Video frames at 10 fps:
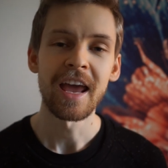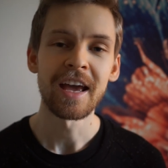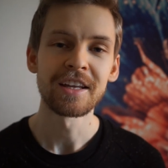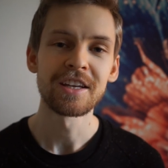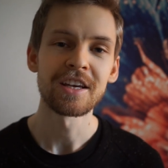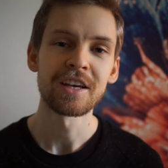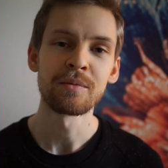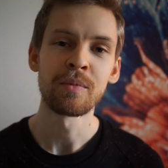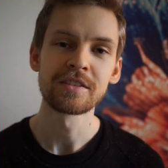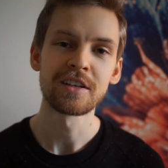
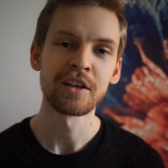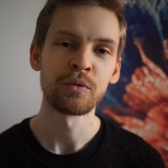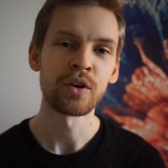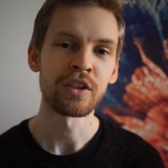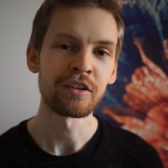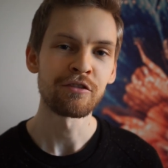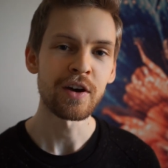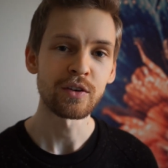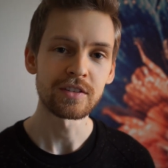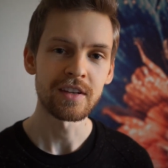And basically what they
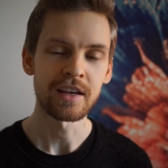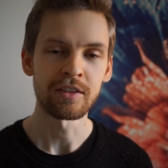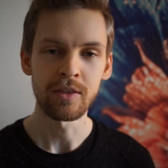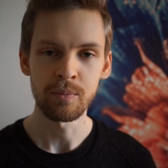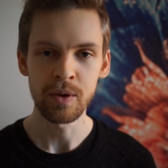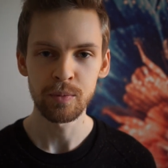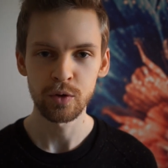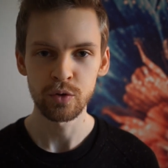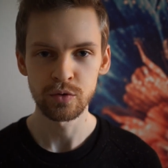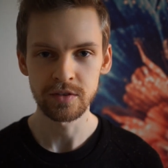found is that the
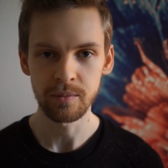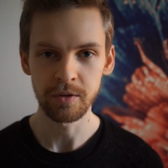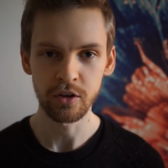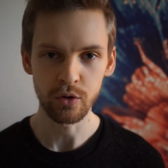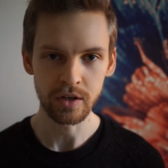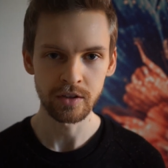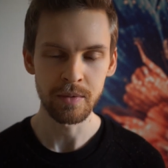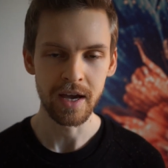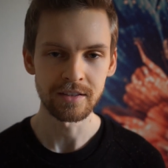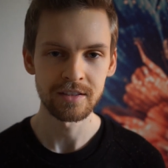people who slept on the grounding
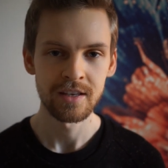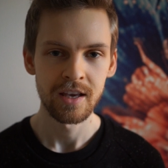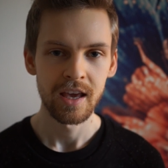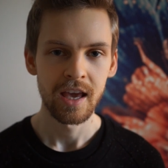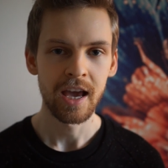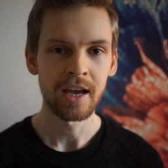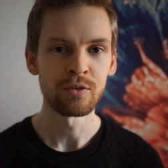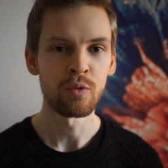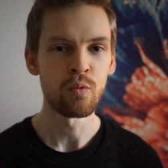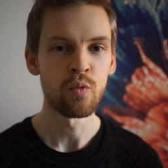mats
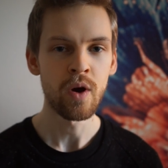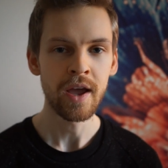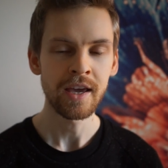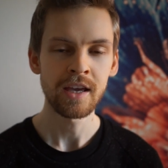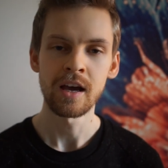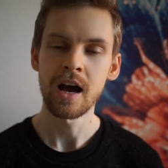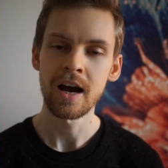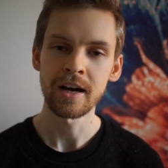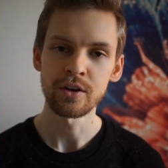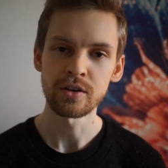had way
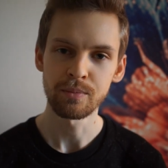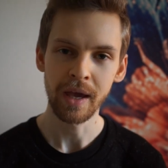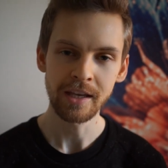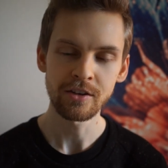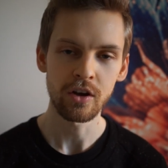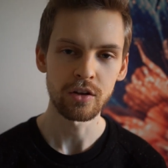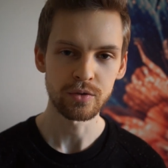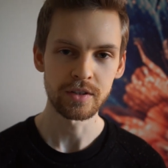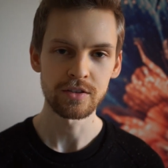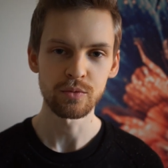higher pain
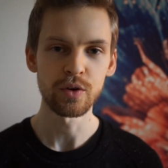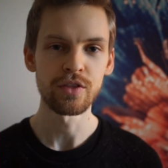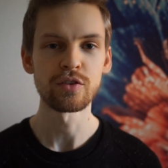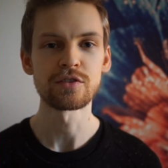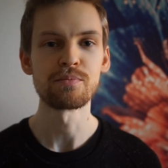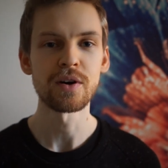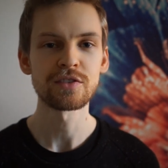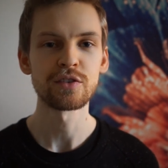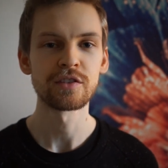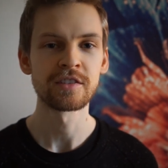tolerance when those
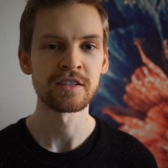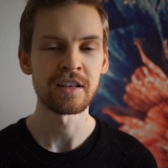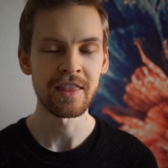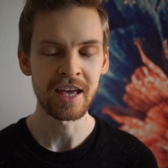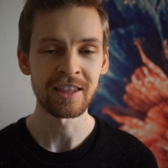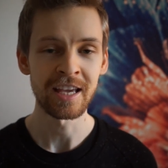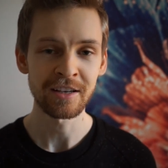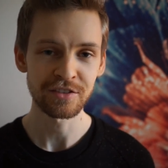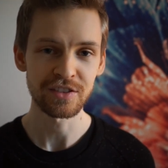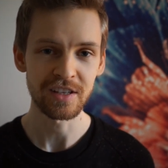muscles that they
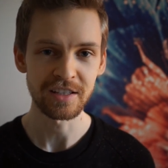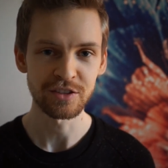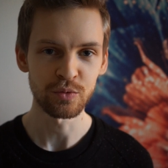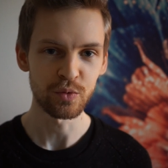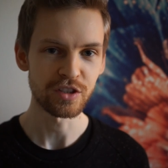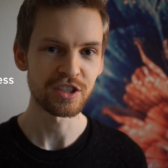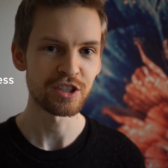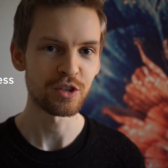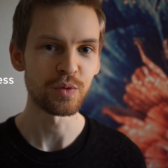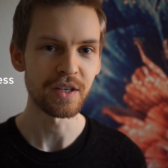exercised were
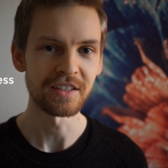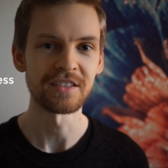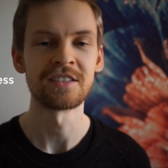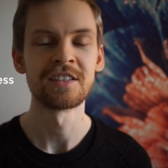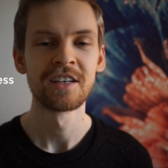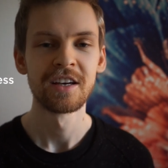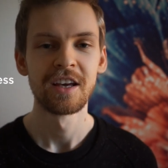squeezed.